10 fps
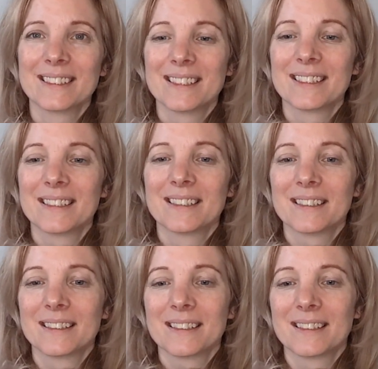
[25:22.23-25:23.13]

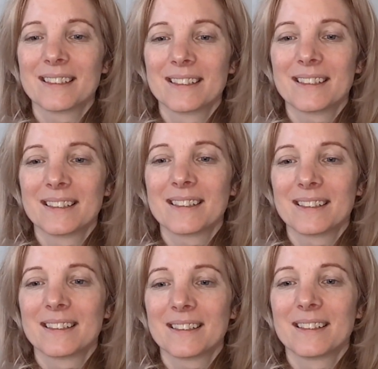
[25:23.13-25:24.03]

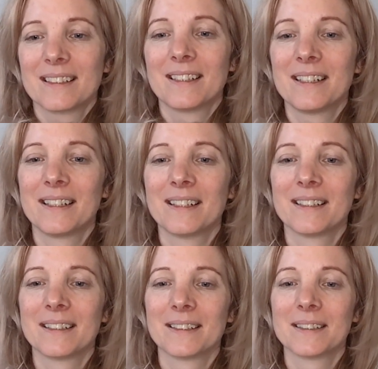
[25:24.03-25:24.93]

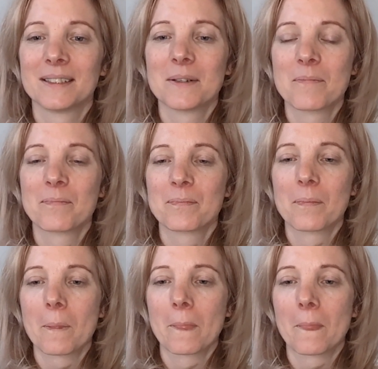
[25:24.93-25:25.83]

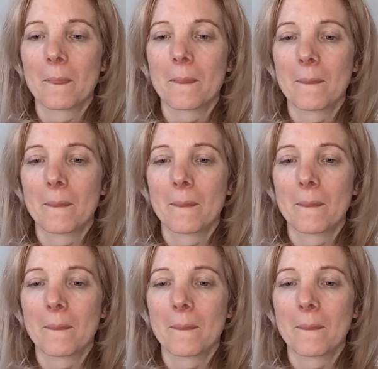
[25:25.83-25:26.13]
(silence)